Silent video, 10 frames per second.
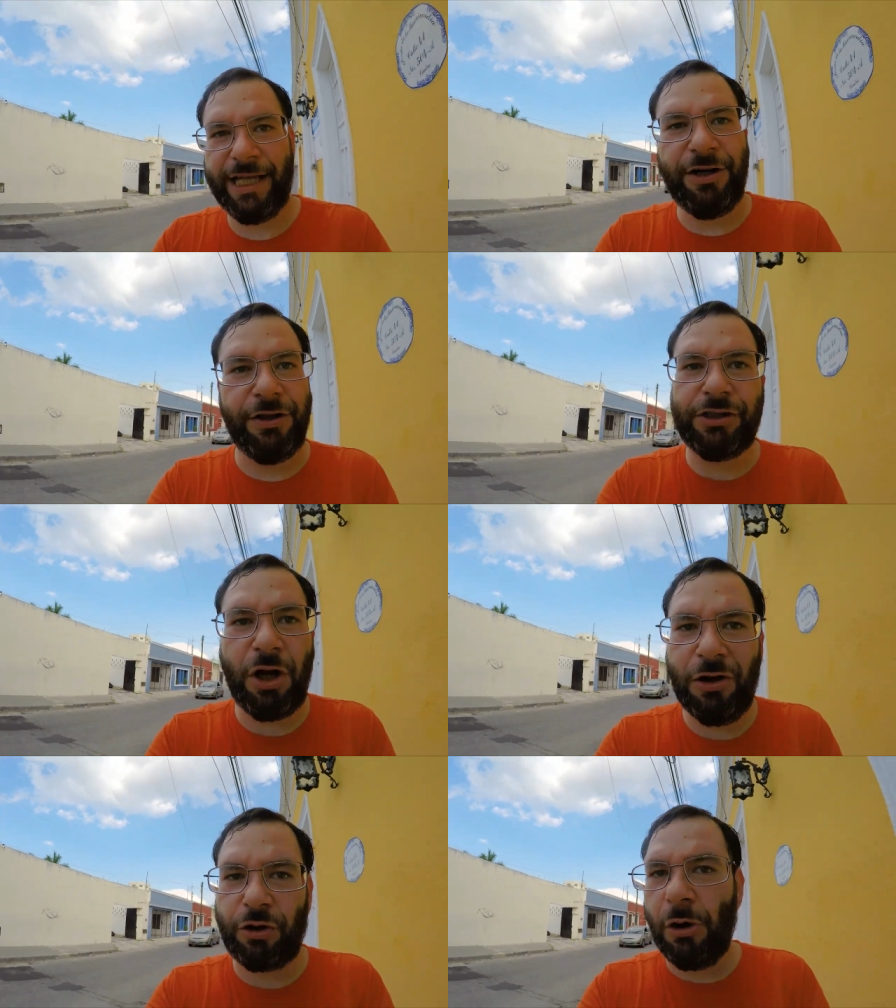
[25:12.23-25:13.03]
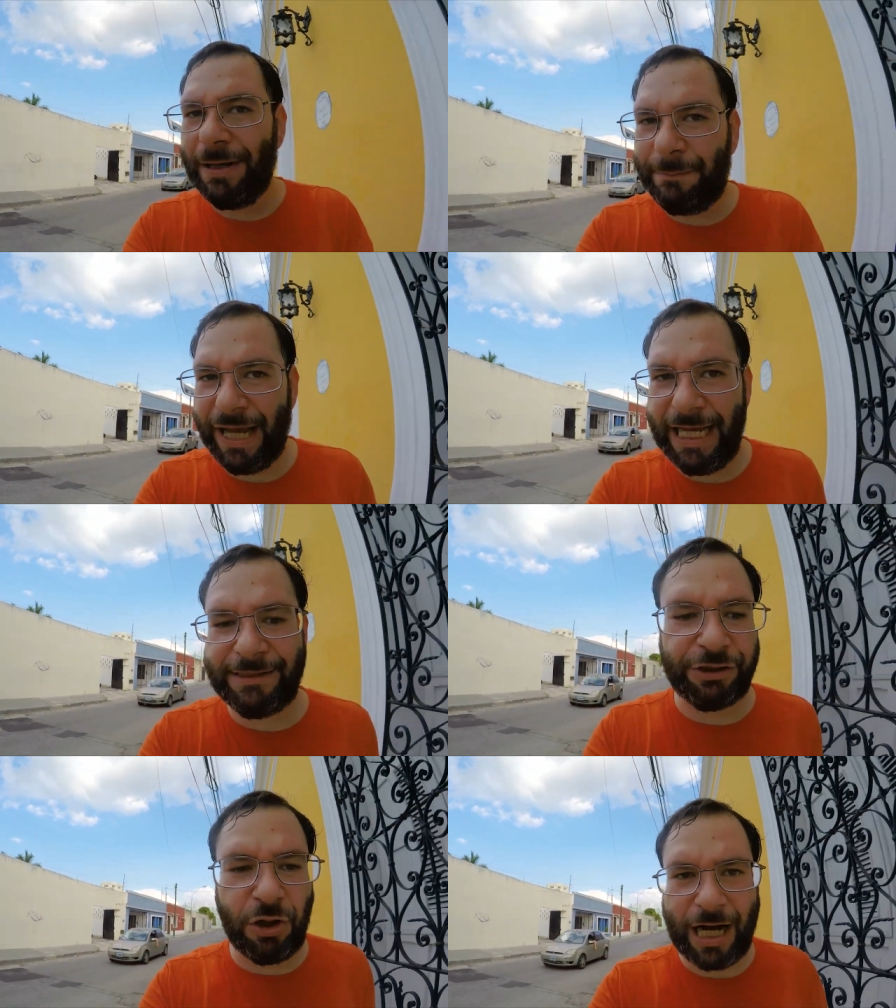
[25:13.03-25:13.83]
You know, there's all growing
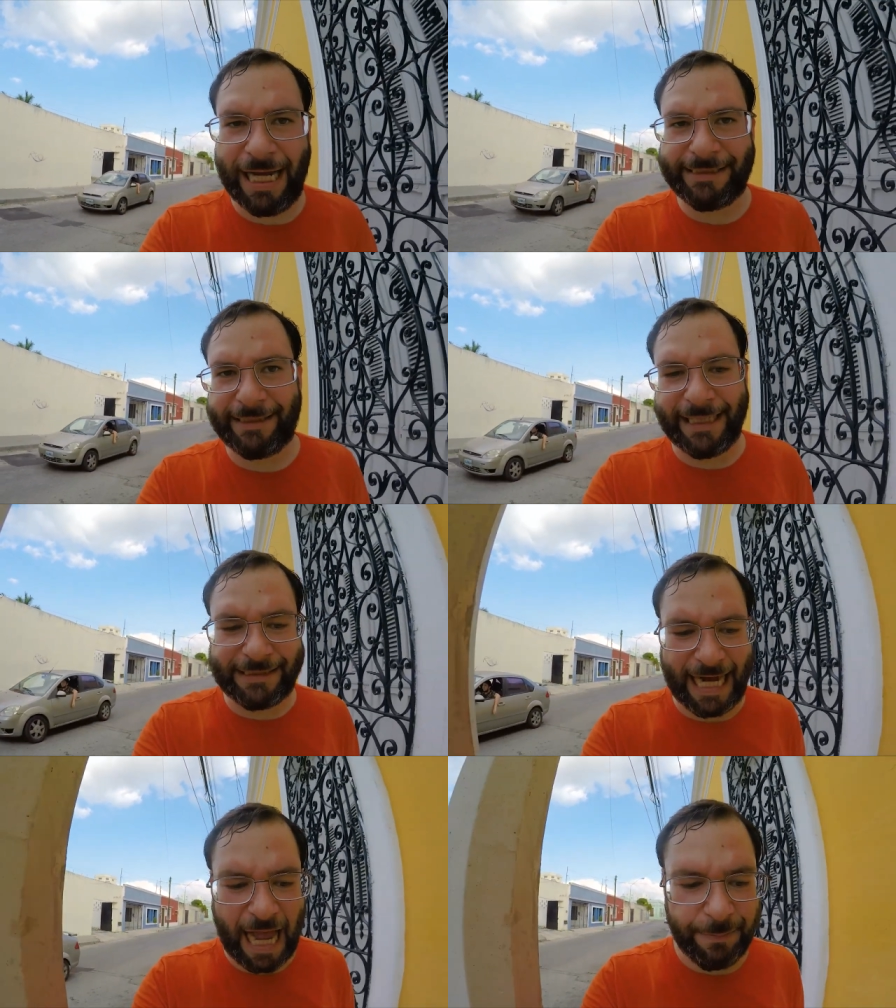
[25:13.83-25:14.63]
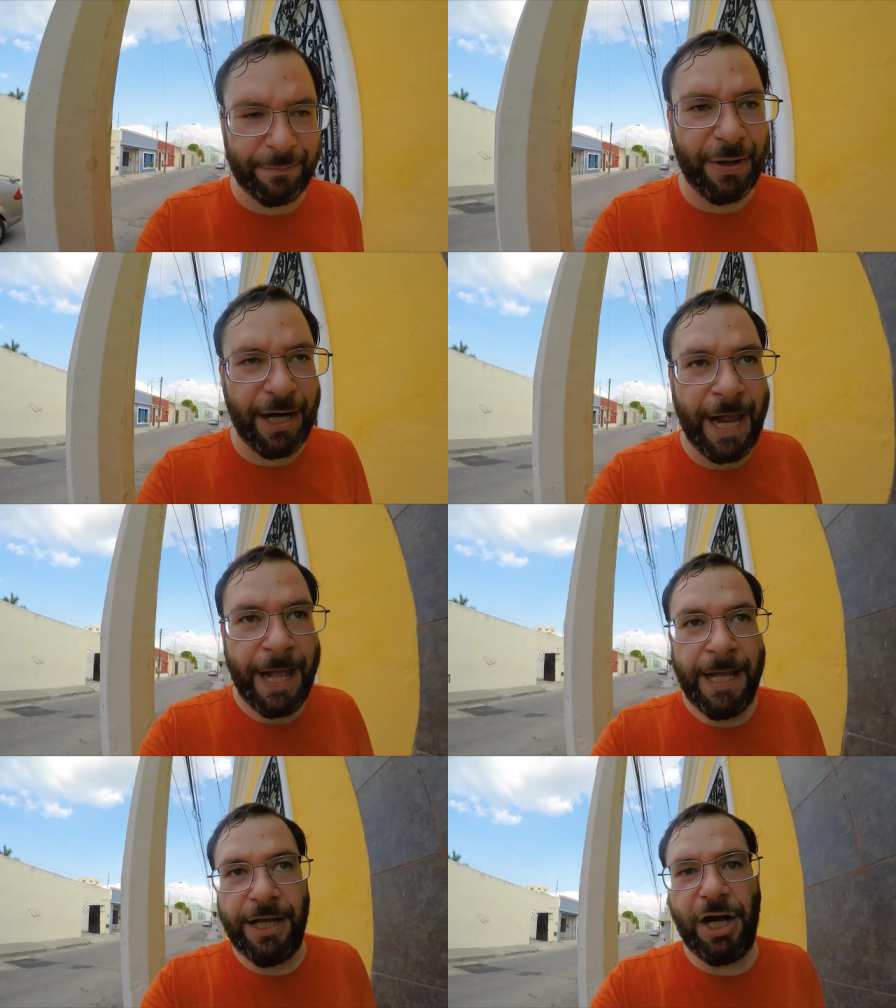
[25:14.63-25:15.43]
pains, there's all kinds of things that happen, but,
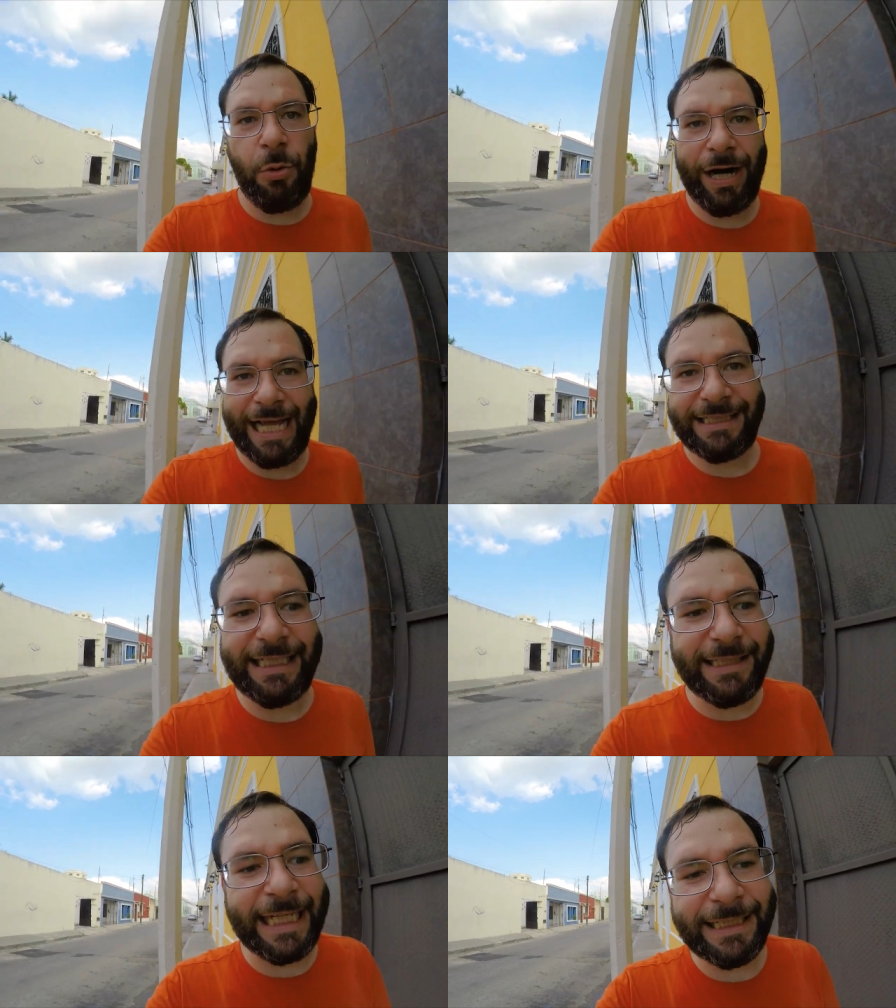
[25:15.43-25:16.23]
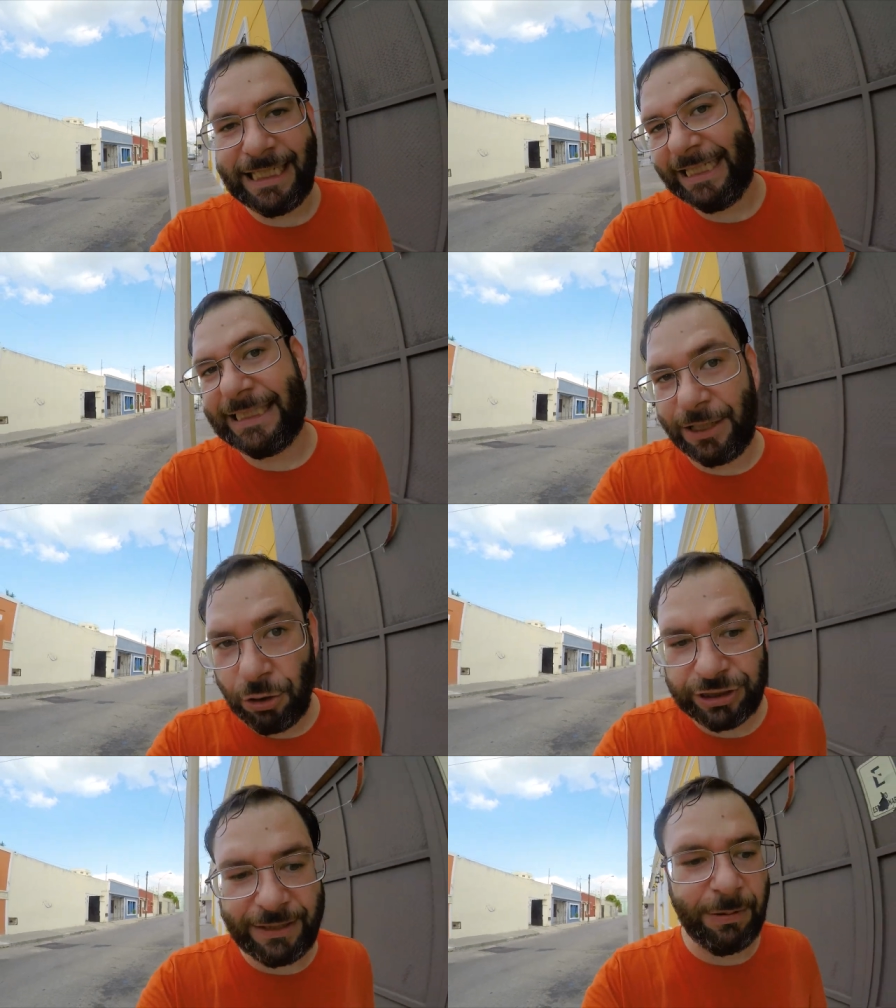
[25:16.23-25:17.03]
you know, when I see things like La
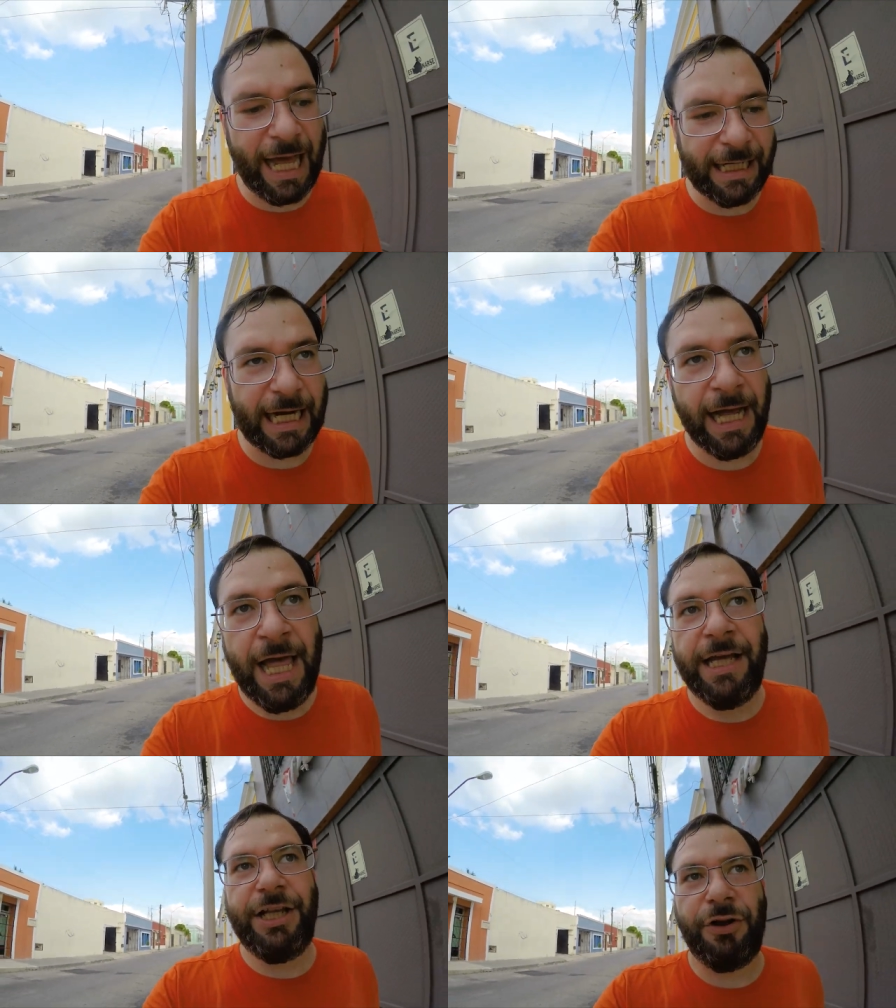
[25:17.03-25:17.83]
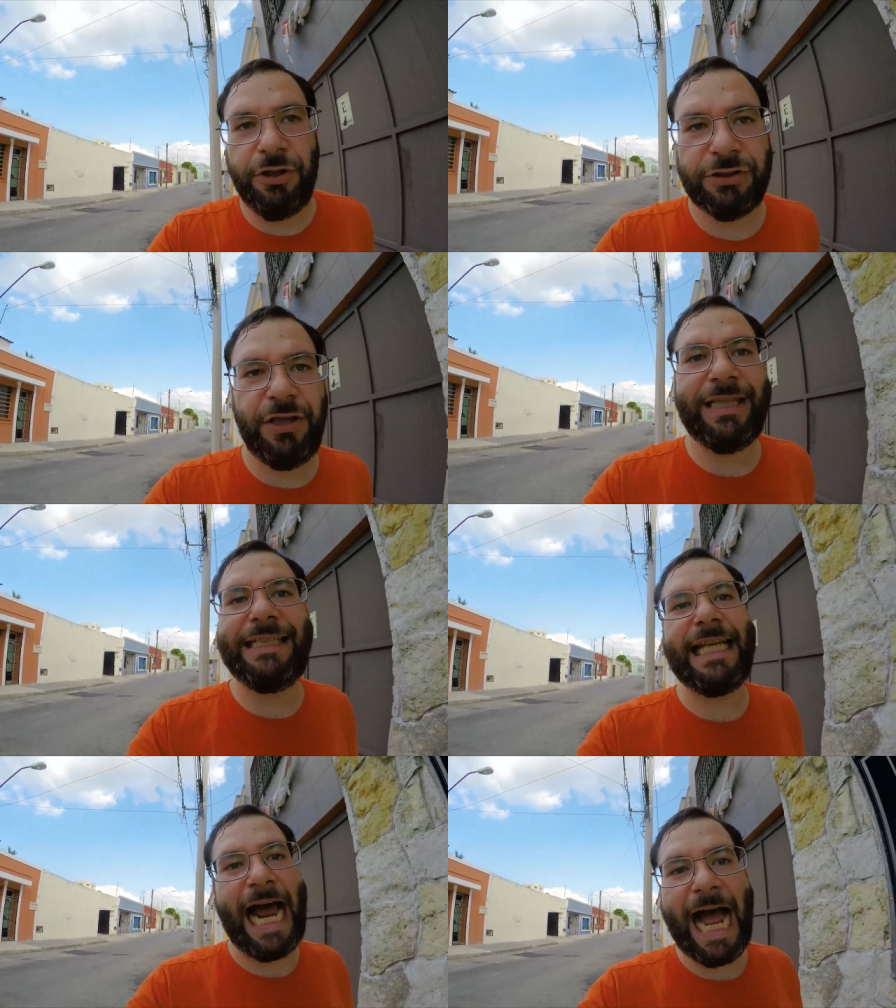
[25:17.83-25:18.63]
Noche Blanca, you know, those are the
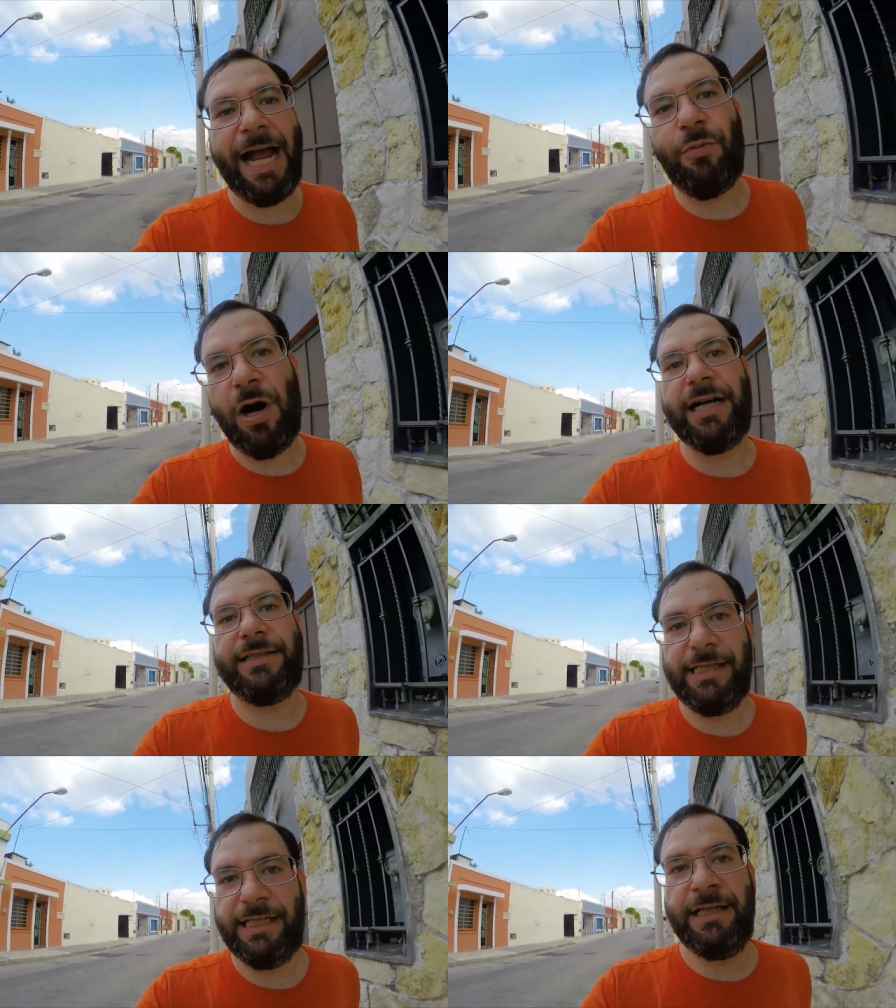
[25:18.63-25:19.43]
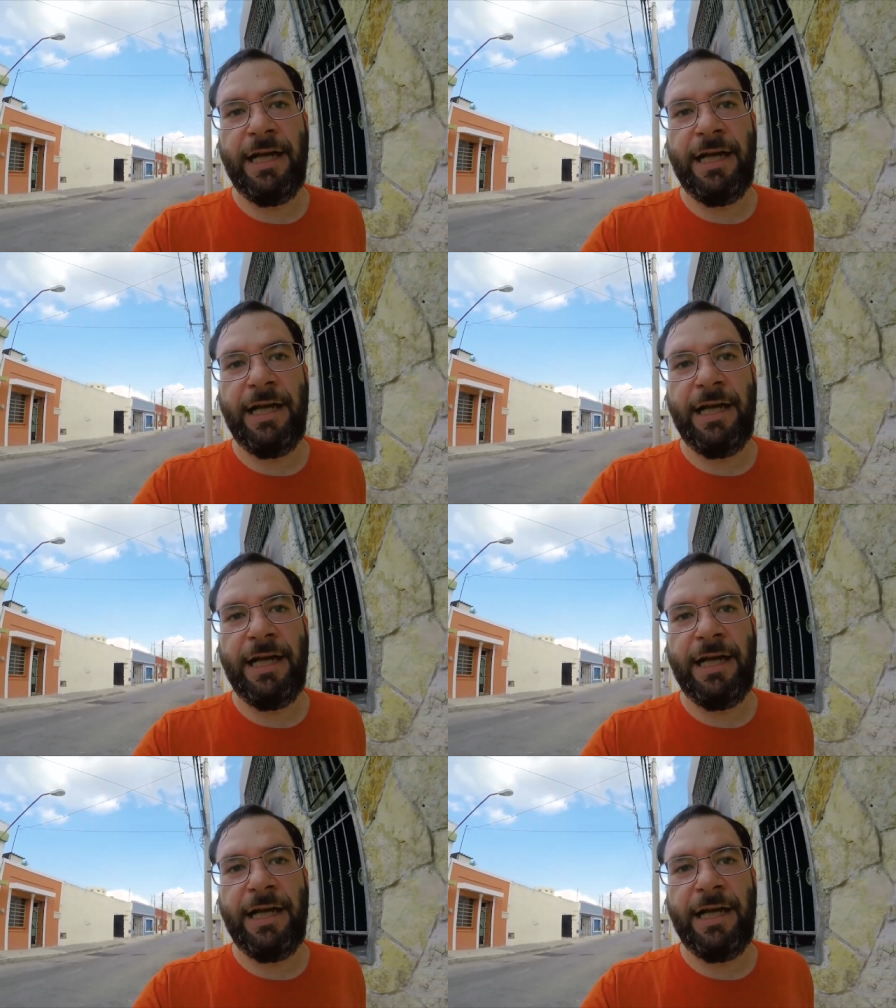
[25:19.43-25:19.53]
things that I want to see.